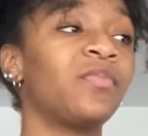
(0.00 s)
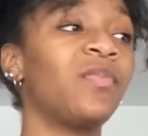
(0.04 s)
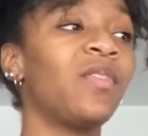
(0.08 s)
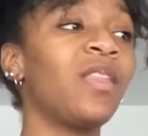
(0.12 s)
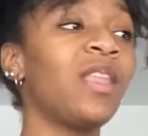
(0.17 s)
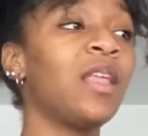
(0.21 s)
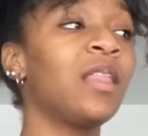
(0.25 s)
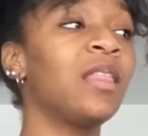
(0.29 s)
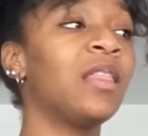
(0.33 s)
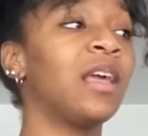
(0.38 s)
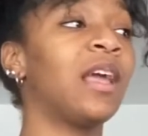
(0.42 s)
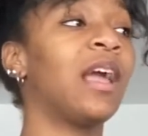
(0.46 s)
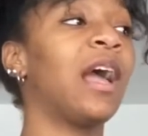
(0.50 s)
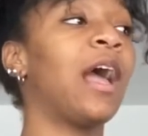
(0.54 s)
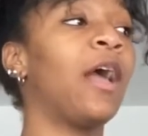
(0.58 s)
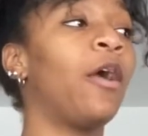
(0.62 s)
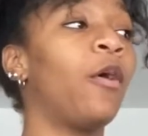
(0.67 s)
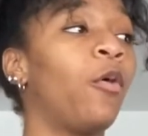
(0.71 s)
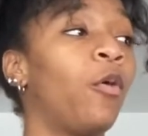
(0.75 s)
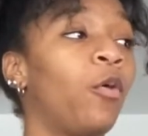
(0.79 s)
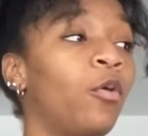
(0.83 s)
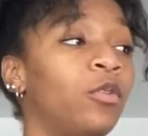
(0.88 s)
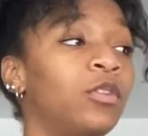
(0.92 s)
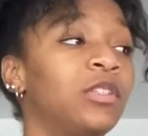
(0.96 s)
the guy
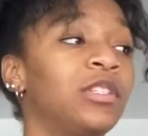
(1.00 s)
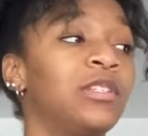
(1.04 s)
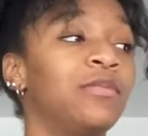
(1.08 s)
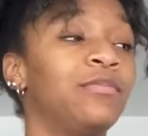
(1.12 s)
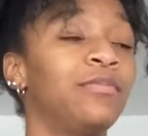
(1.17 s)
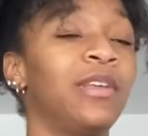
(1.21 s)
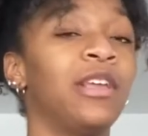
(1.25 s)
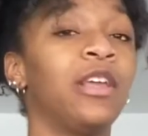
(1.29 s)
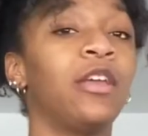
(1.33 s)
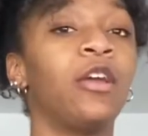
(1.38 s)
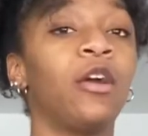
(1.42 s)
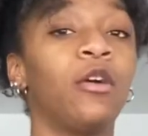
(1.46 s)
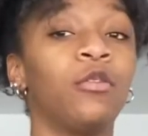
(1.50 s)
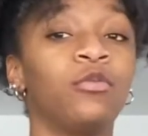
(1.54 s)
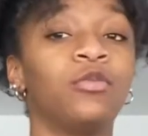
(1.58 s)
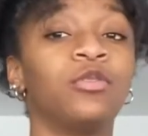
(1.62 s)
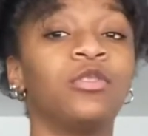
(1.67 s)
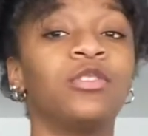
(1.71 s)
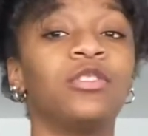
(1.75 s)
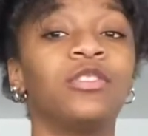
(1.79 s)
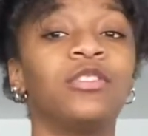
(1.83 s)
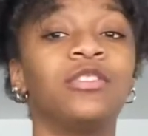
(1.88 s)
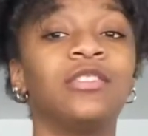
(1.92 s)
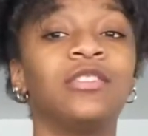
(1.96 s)
holding me
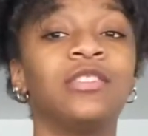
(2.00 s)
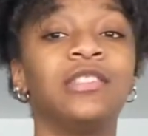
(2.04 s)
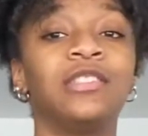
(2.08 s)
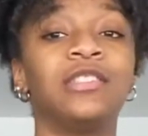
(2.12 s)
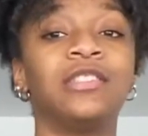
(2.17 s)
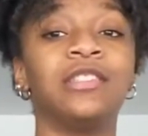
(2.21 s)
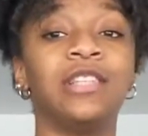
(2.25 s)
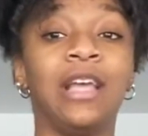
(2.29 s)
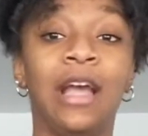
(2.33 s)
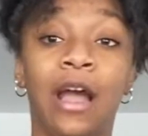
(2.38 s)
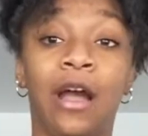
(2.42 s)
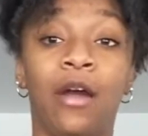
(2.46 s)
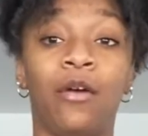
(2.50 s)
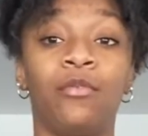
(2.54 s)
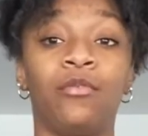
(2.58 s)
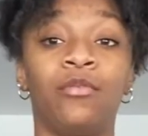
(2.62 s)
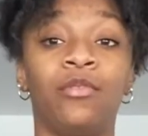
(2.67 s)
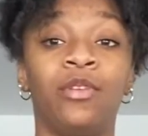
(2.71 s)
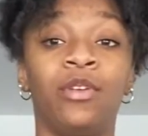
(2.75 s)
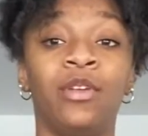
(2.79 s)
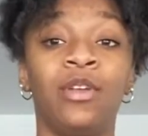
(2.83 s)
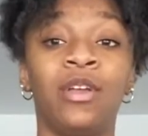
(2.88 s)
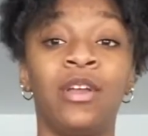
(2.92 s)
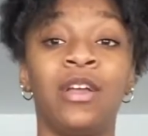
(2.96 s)
goes down,
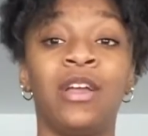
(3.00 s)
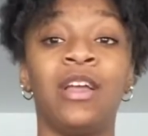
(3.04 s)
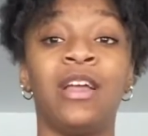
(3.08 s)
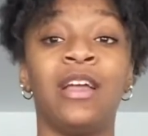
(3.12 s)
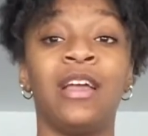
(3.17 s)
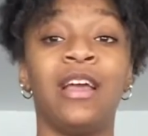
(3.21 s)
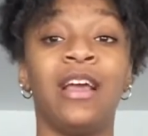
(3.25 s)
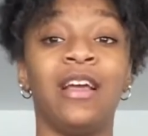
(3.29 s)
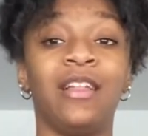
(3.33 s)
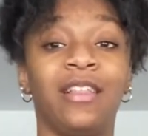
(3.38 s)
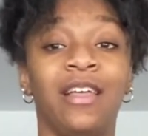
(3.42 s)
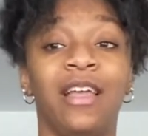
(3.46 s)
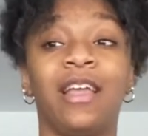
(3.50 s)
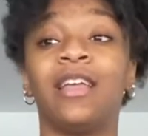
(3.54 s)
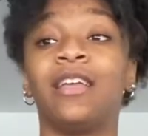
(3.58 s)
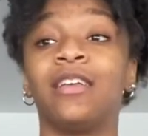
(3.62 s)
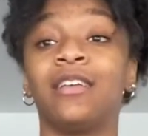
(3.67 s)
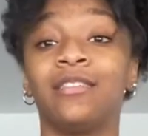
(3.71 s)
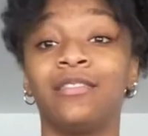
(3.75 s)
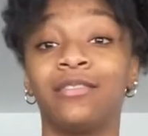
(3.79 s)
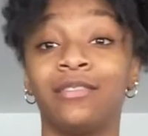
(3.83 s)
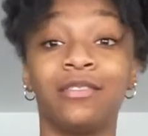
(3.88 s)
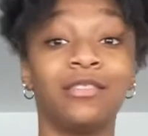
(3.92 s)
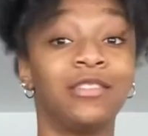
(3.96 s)

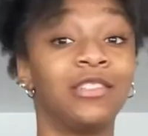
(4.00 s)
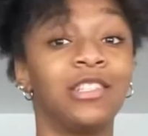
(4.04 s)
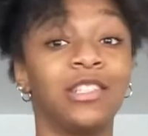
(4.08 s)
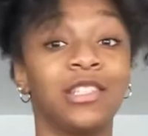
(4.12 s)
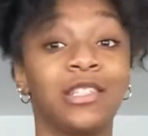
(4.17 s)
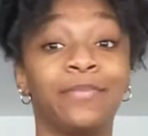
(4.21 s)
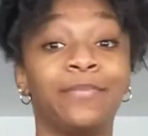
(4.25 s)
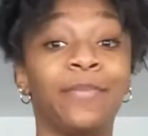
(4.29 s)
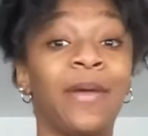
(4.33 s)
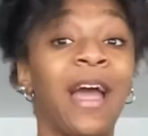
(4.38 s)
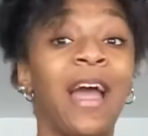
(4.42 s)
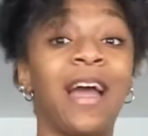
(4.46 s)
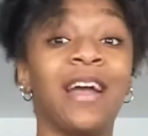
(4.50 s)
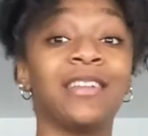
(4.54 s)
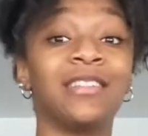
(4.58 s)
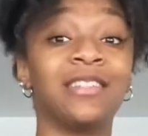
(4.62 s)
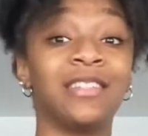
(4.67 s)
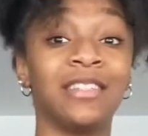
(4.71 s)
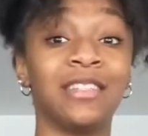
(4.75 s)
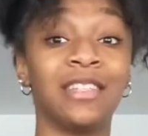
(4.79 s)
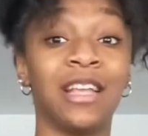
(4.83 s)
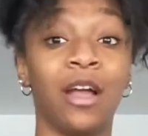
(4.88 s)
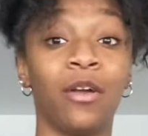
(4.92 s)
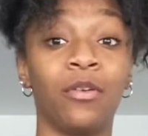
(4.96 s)
like just
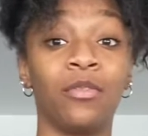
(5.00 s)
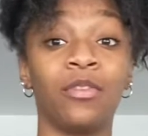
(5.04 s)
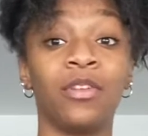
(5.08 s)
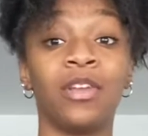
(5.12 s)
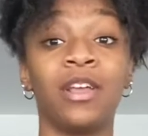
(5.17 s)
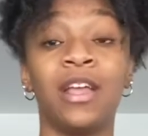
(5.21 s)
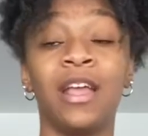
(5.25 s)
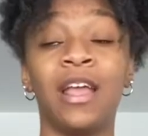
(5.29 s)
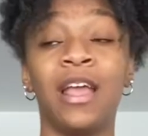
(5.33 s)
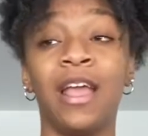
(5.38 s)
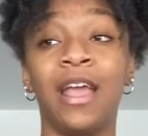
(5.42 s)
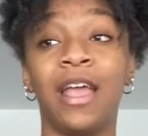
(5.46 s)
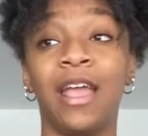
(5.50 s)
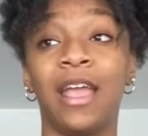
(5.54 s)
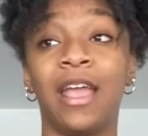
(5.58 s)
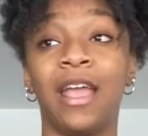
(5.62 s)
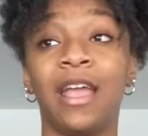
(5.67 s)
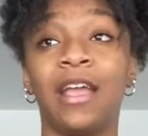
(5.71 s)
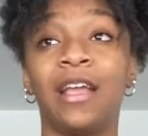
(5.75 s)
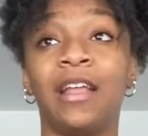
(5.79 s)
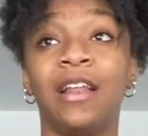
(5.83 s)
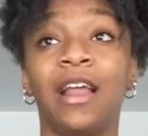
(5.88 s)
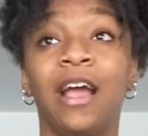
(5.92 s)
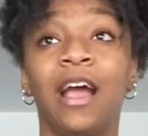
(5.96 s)
passes out.
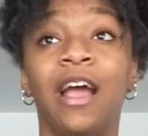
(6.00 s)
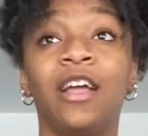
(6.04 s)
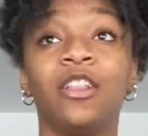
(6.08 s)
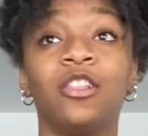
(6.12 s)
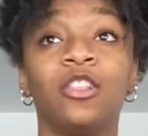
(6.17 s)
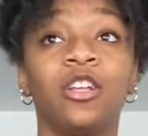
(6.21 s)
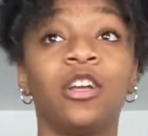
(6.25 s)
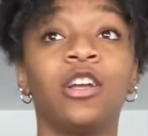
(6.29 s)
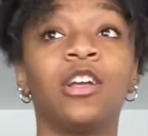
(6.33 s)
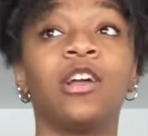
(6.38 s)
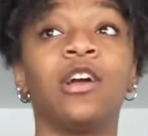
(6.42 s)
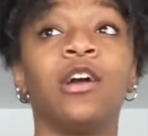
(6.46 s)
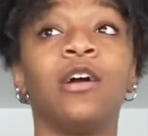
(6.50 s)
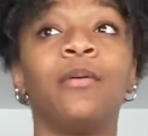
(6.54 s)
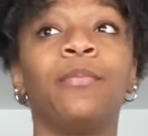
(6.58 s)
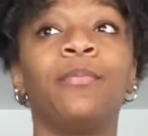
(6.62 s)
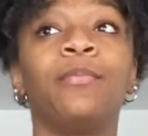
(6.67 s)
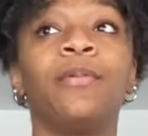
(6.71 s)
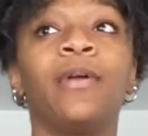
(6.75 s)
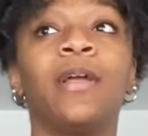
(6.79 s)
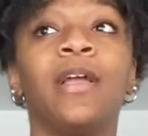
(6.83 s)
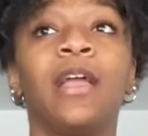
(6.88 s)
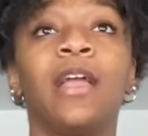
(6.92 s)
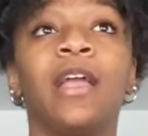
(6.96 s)
And I look
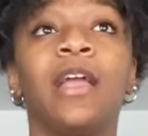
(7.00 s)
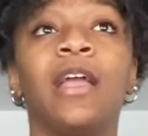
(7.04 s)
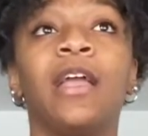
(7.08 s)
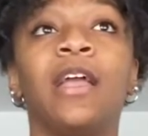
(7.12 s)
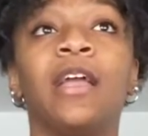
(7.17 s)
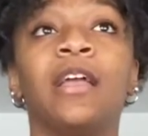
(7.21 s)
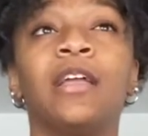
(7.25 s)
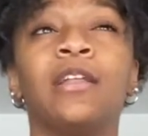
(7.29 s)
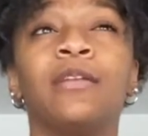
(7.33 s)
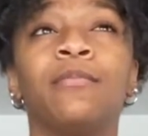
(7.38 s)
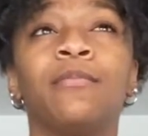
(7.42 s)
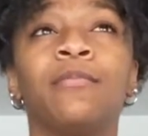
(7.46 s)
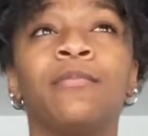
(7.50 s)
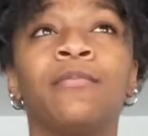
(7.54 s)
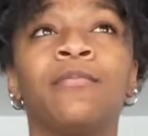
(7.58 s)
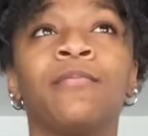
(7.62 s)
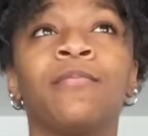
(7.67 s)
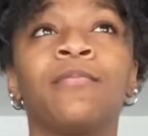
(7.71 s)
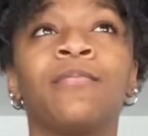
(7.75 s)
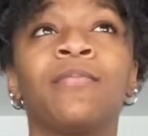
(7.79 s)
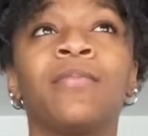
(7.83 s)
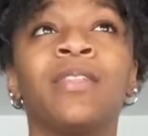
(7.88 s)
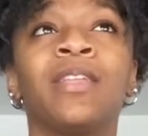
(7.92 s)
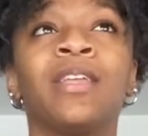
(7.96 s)
up and
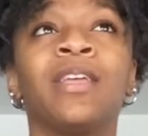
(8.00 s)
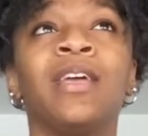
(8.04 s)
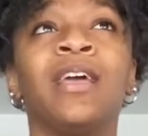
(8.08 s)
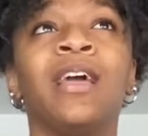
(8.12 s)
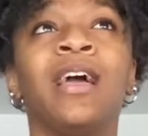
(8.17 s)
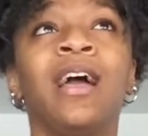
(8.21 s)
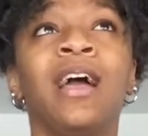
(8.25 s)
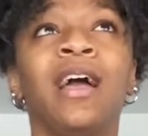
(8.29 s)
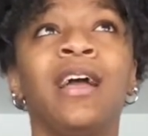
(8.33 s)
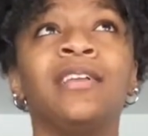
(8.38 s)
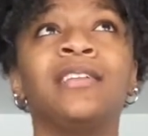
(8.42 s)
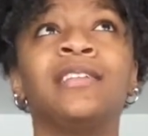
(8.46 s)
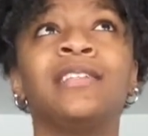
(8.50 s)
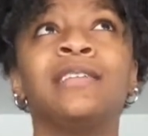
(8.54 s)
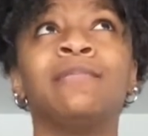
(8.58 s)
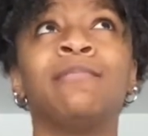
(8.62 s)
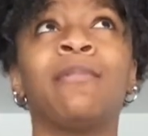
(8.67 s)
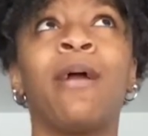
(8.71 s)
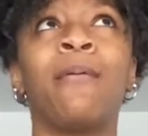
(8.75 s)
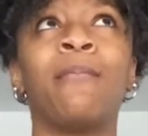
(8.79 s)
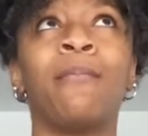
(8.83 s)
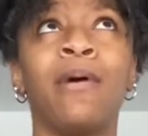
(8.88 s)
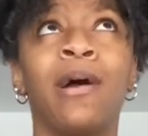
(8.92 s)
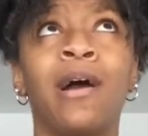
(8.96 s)
I see
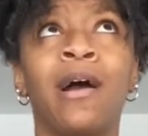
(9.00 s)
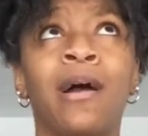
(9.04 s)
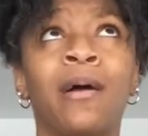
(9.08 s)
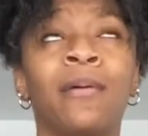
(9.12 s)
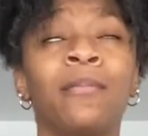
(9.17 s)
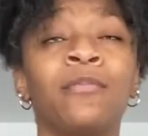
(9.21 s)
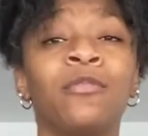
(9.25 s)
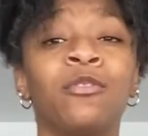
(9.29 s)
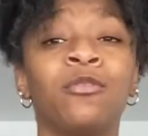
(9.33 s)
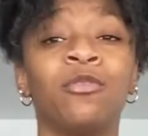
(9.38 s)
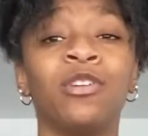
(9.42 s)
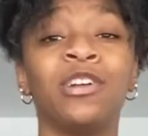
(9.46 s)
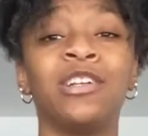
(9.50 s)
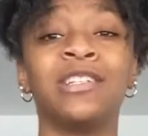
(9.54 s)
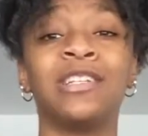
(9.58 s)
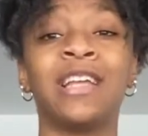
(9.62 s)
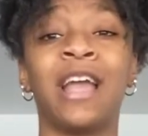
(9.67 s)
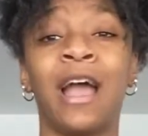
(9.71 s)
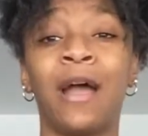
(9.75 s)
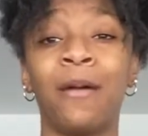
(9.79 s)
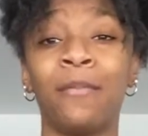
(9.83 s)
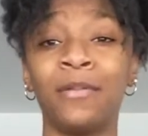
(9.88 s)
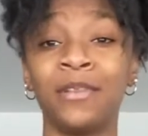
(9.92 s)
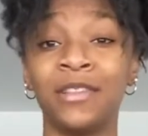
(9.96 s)
my mom, which
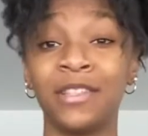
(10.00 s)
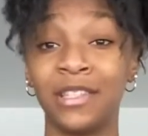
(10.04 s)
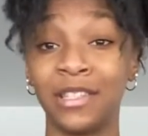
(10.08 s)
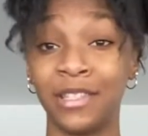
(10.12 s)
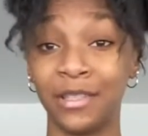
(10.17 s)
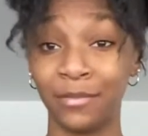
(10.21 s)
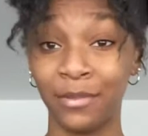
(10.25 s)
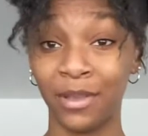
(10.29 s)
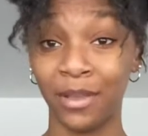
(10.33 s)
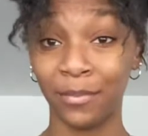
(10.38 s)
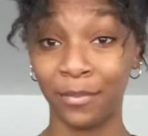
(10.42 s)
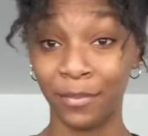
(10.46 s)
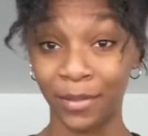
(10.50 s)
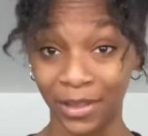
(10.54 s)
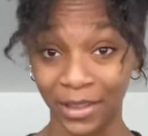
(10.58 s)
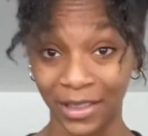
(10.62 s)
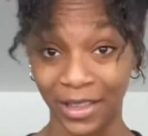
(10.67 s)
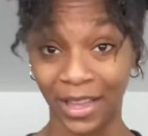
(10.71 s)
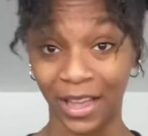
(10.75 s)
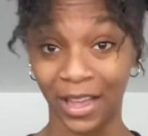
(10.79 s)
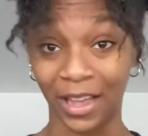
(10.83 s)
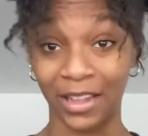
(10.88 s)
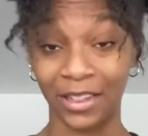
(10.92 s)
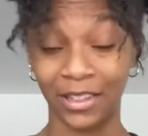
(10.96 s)
happens to be
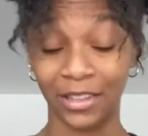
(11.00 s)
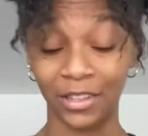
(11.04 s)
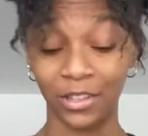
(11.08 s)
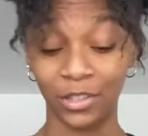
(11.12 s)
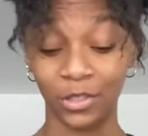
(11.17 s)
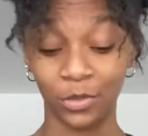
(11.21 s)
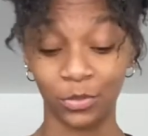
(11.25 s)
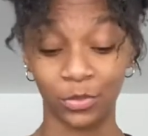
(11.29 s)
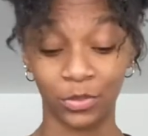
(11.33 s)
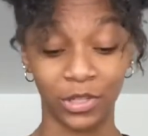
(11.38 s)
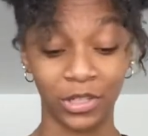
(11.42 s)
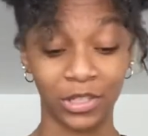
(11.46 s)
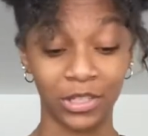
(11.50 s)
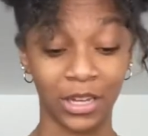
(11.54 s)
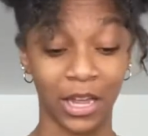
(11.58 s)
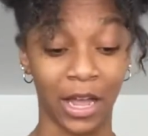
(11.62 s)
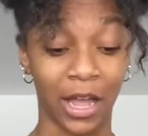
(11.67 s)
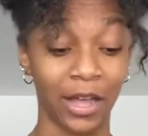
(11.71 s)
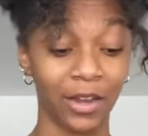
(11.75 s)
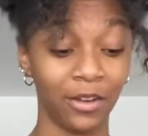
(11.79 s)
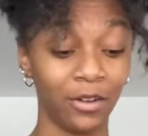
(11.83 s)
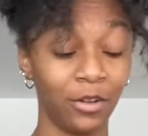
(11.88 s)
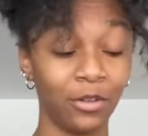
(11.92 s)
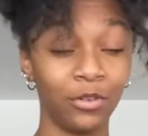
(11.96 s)
Billie Eilish, which
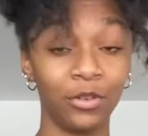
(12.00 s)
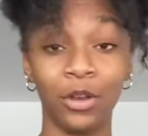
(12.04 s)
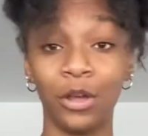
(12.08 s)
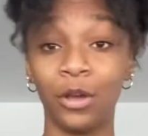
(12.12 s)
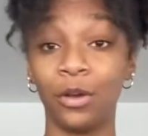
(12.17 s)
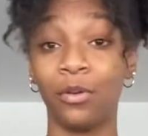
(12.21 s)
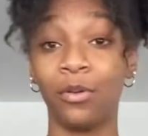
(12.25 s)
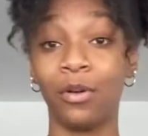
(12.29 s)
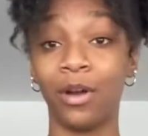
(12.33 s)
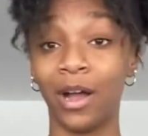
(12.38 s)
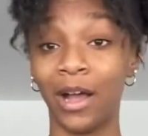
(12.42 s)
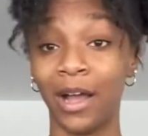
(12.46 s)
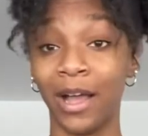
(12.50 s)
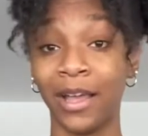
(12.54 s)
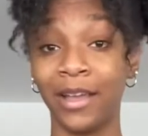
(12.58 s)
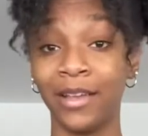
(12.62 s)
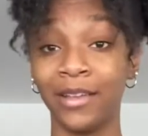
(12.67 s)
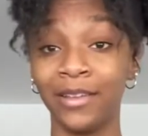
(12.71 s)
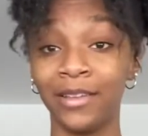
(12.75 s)
I don't know why.